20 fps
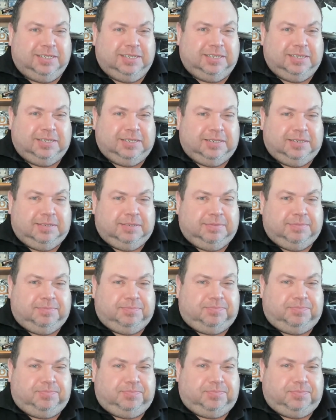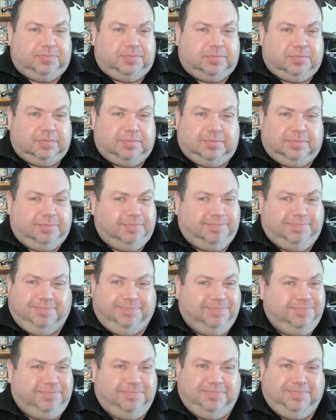
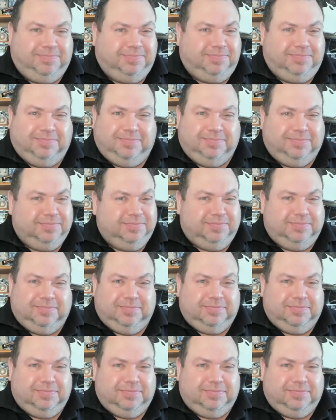(silence)